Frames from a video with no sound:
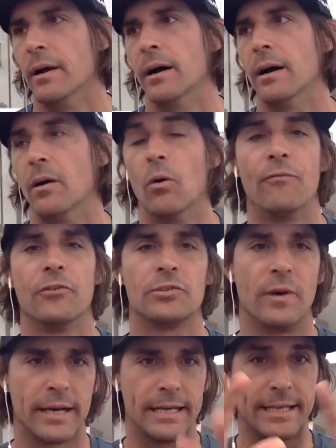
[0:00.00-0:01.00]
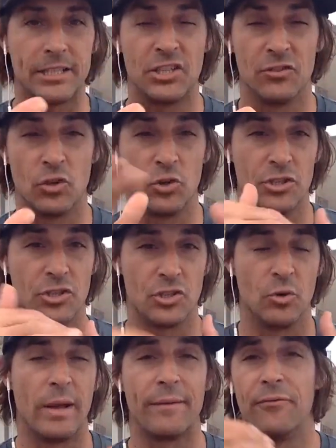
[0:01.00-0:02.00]
Uh, well, first of all, guys, I should have told you this too.
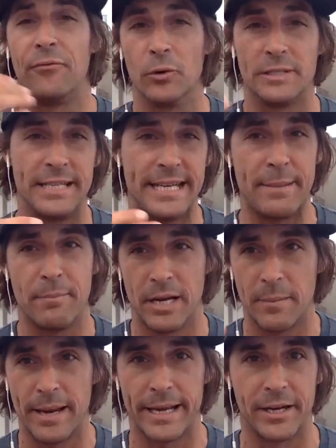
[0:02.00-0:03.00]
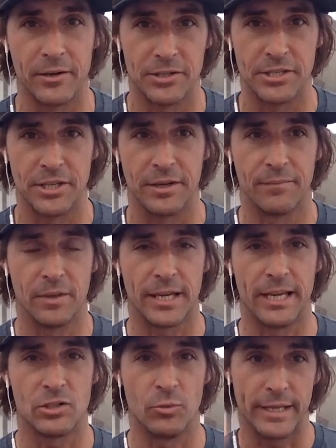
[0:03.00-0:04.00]
We have a 14 day money back guarantee.
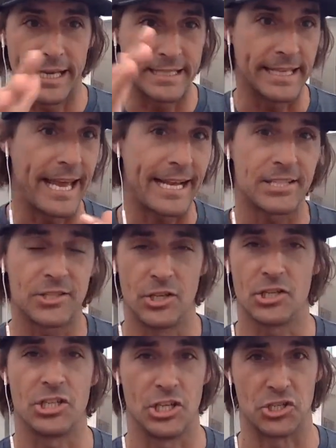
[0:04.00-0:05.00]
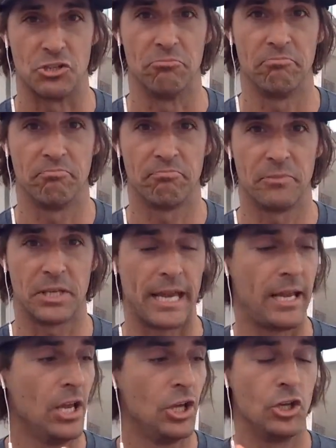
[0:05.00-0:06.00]
Okay, so when you guys get access to the system,
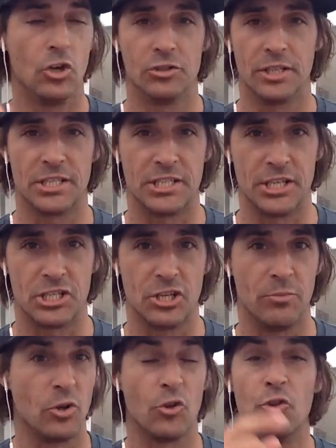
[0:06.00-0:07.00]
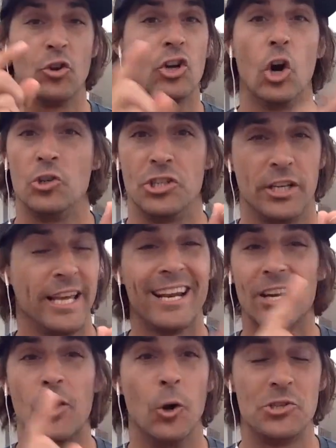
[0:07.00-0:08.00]
okay, you go into the system, go through the coaching, get on
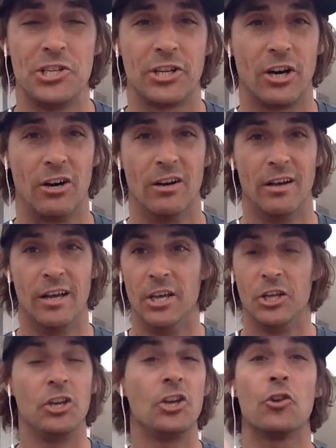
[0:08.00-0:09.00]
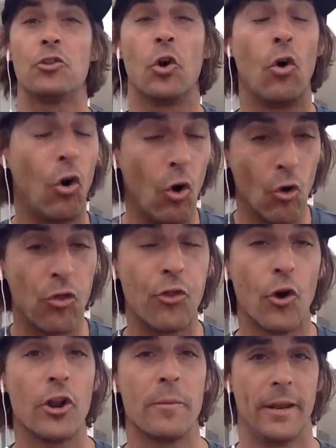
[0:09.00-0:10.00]
the coaching call. You can go through a whole
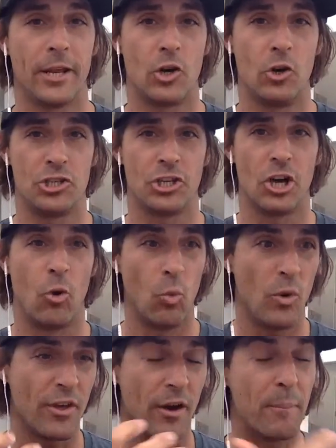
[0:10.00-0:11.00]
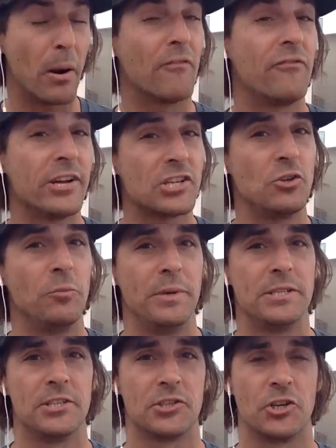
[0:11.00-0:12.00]
30 minute coaching call with a professional
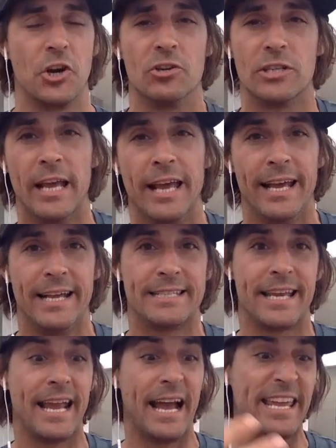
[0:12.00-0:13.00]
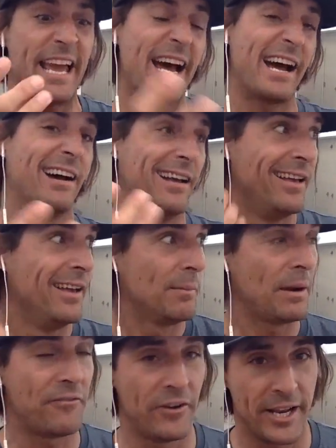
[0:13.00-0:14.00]
business coach and say, Yeah,
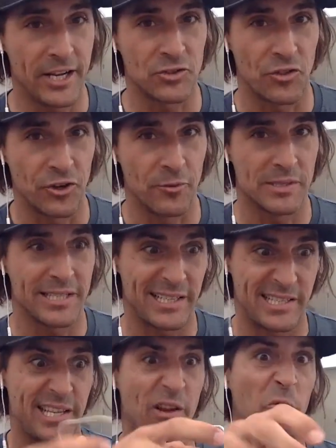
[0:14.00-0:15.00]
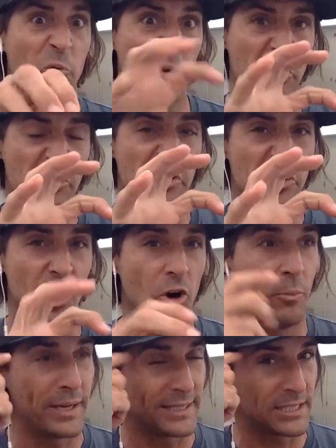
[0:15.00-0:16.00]
my financial thermostat's set really low
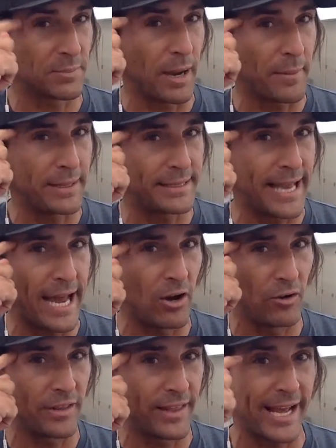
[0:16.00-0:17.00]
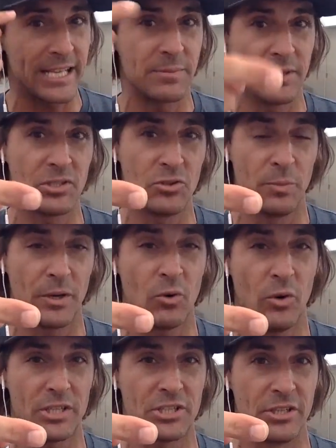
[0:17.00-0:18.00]
because it's my mentality that asks me stupid
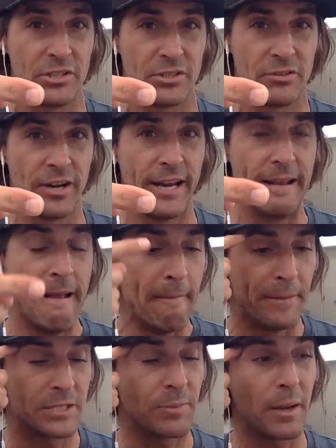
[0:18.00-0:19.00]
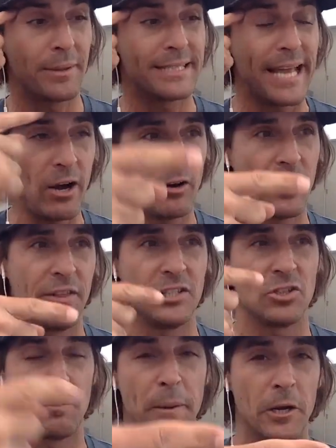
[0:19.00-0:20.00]
questions, right? It's my mentality that
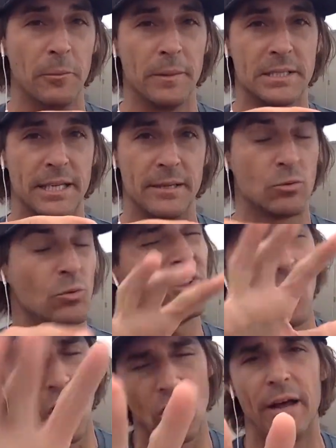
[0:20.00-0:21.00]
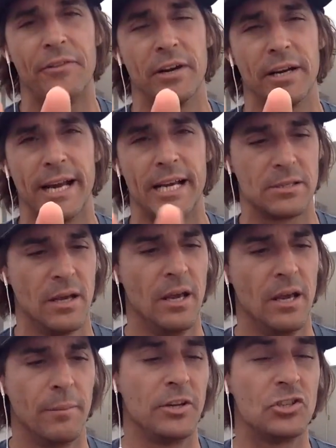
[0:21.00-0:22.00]
things are pyramid schemes. Well, there are out there, guys,
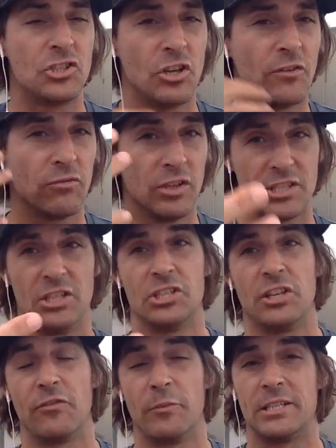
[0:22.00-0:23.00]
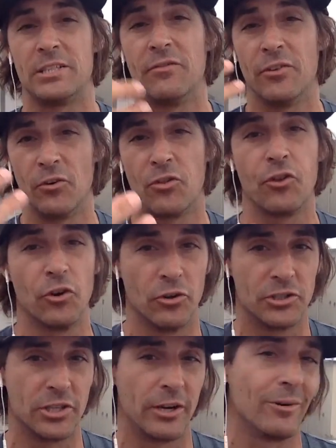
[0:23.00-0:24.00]
but you should have listened to this information very thoroughly
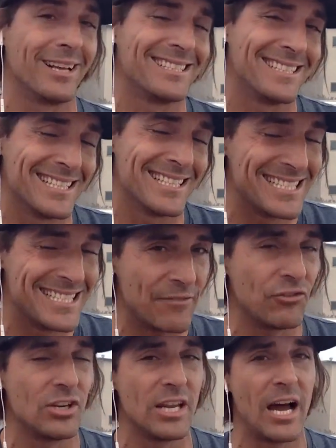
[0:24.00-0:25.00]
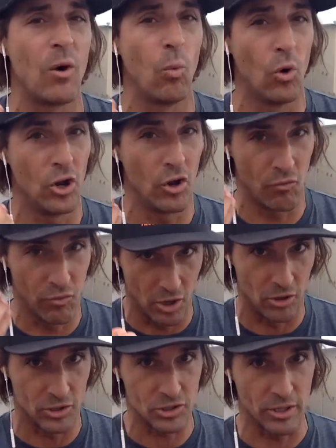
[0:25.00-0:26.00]
to not realize this is definitely not one of
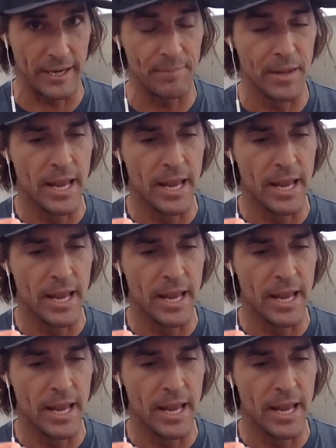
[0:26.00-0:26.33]
those, right?